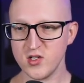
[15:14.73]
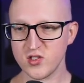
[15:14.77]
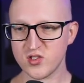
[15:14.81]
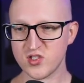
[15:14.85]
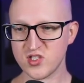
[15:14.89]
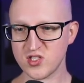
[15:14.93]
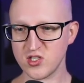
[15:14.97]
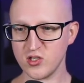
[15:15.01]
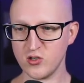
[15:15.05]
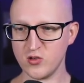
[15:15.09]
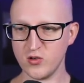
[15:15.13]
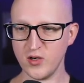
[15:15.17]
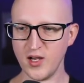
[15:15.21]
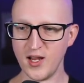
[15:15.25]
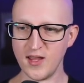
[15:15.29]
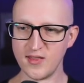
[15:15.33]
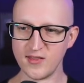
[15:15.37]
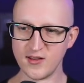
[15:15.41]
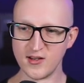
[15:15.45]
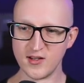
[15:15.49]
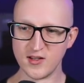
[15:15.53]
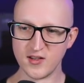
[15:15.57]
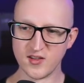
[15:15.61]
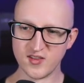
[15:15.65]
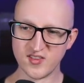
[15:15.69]
So
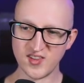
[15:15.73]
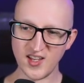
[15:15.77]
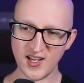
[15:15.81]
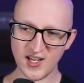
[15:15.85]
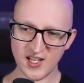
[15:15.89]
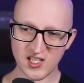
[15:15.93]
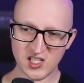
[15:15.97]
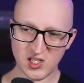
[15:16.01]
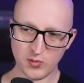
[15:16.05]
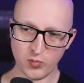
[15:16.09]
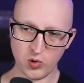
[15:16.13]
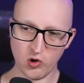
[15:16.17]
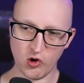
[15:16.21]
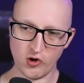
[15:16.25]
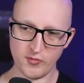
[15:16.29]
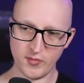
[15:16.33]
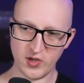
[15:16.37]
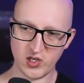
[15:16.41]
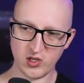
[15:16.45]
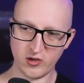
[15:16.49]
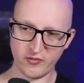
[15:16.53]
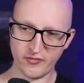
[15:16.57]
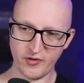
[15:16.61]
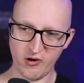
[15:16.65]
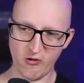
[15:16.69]
in the second
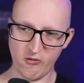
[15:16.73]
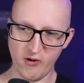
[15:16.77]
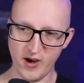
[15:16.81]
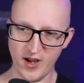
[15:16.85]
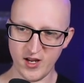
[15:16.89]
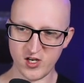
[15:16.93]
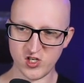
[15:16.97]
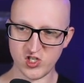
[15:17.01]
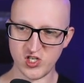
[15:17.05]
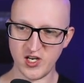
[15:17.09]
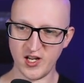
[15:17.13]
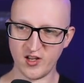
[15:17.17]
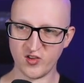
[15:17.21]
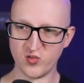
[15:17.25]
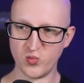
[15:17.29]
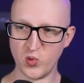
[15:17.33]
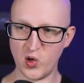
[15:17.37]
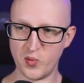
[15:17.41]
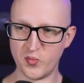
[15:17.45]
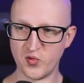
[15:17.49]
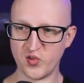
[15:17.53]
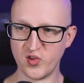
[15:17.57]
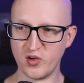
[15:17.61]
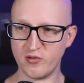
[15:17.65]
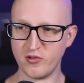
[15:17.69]
deployment of our Nginx
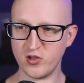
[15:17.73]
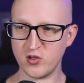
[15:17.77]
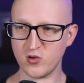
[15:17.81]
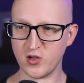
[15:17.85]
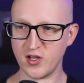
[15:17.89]
web server,